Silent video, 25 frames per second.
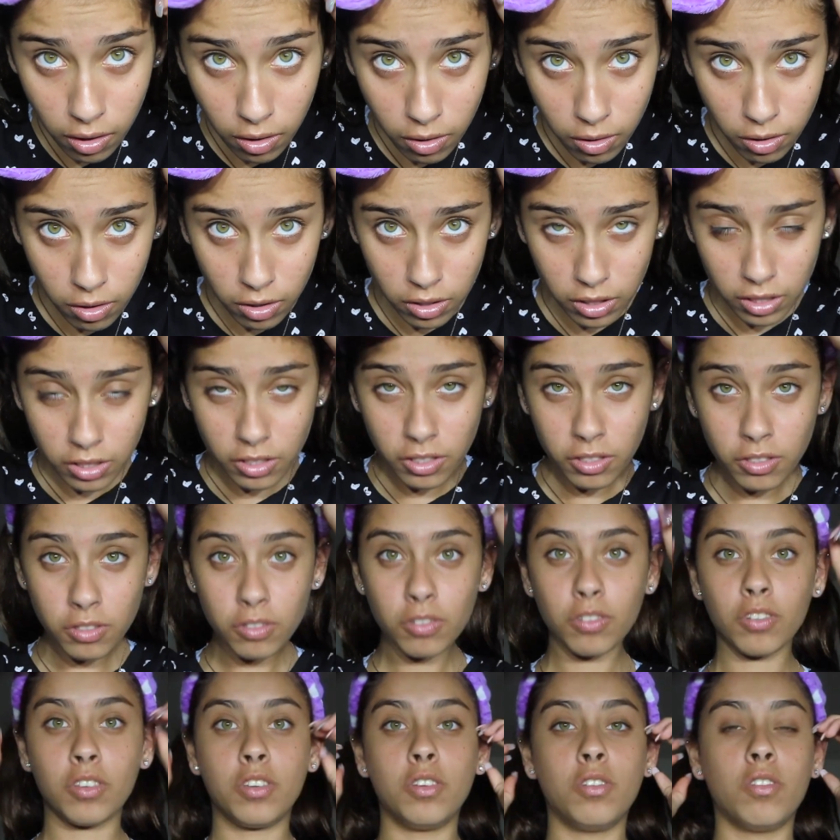Oh, this is
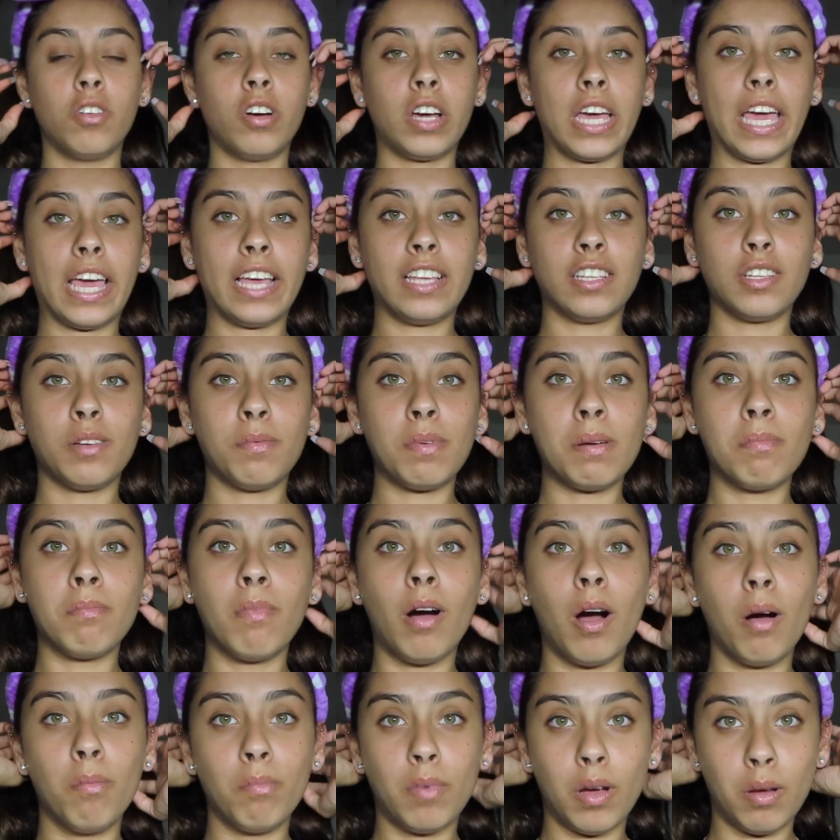so cute. Okay, so my
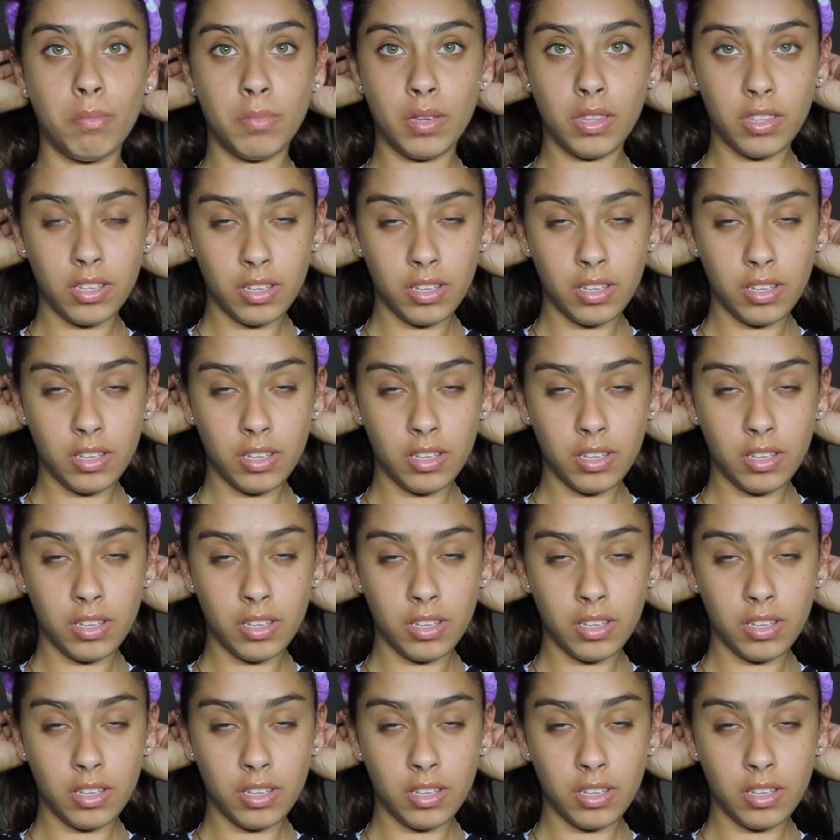mom bought me